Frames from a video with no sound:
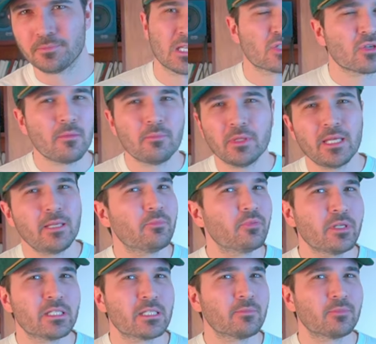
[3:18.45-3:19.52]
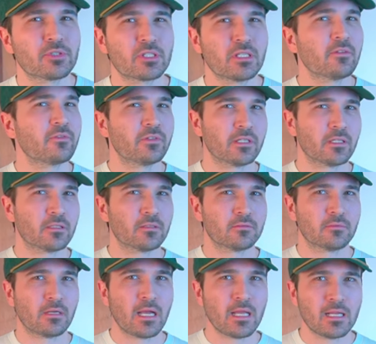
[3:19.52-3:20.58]
So I'm playing pretty simple stuff here,
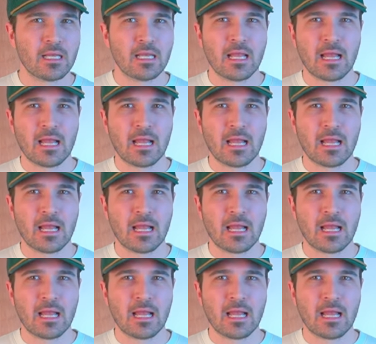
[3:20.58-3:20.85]
right?